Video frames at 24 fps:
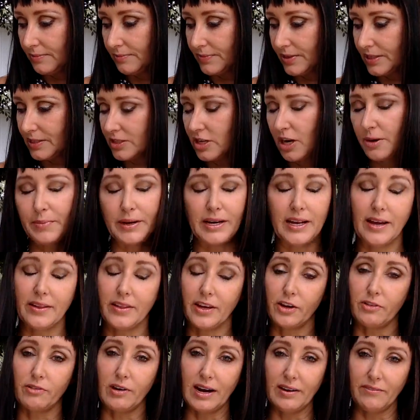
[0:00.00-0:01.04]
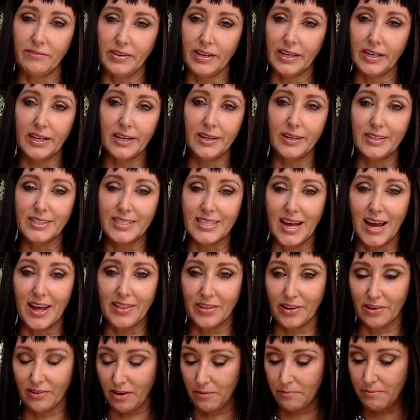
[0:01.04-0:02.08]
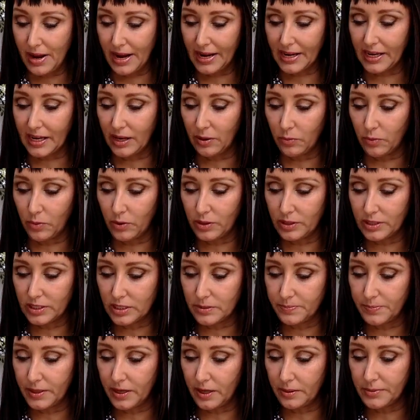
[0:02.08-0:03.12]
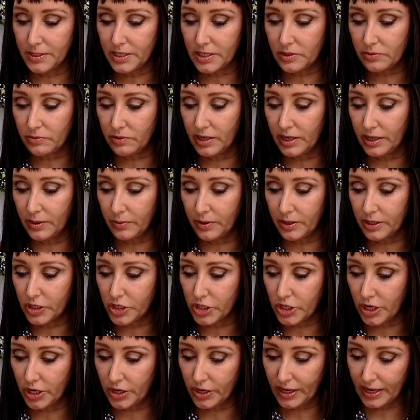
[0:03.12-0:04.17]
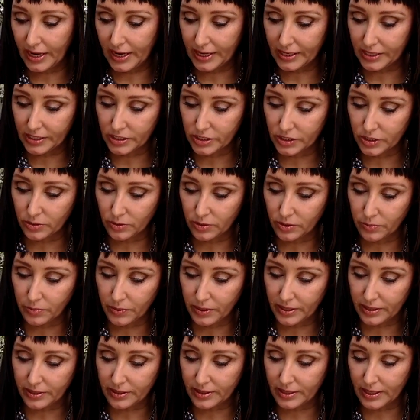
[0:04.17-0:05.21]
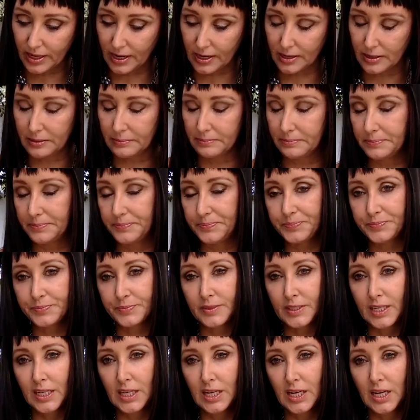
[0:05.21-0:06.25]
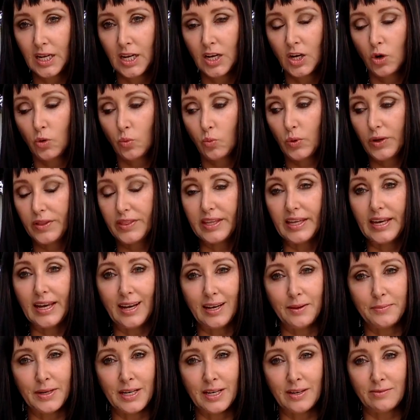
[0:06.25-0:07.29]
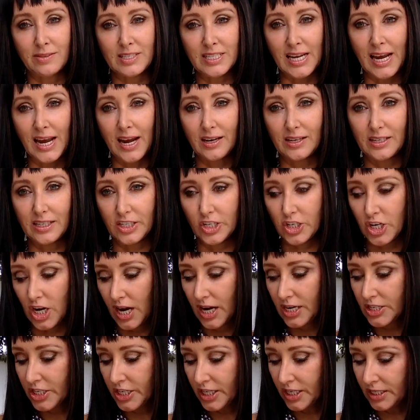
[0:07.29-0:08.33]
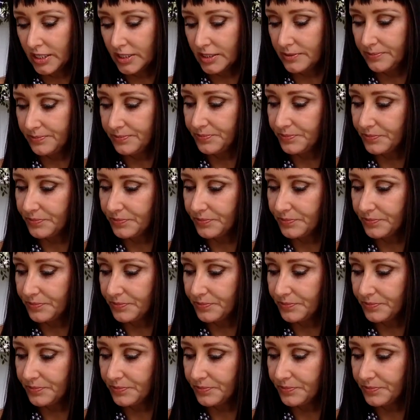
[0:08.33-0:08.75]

There's so many other great videos out there on making wands, but I'm just really want to show you how to do it with the element of sound and charging it.